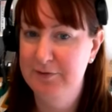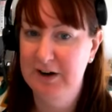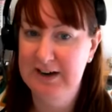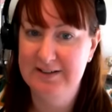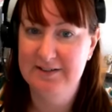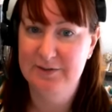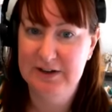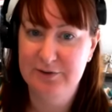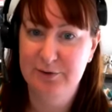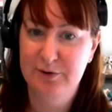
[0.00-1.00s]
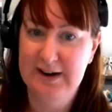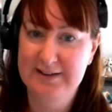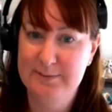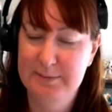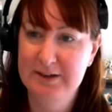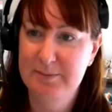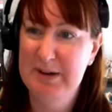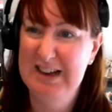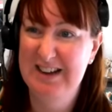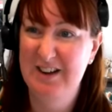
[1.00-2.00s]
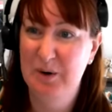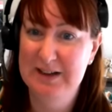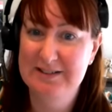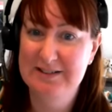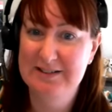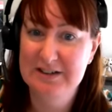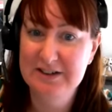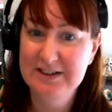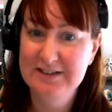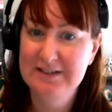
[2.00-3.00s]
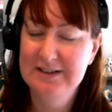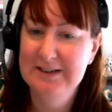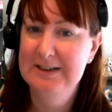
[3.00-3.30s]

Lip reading: findings of sexual harassment being quite serious,